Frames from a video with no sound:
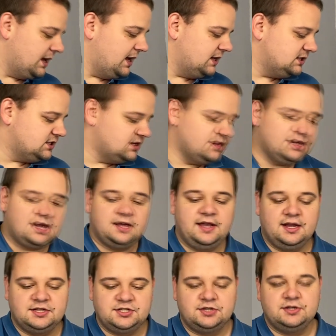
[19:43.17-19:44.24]
And the
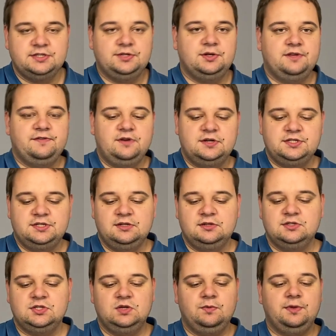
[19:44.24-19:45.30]
connector is universal,
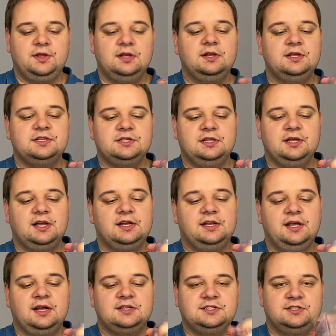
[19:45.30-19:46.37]
so we can easily
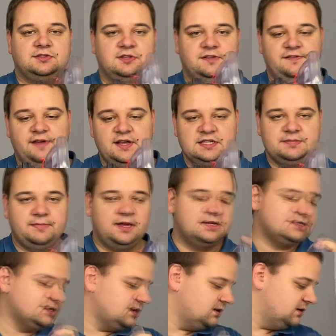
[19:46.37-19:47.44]
connect it to the face
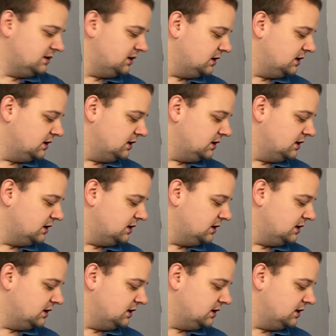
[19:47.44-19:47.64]
mask,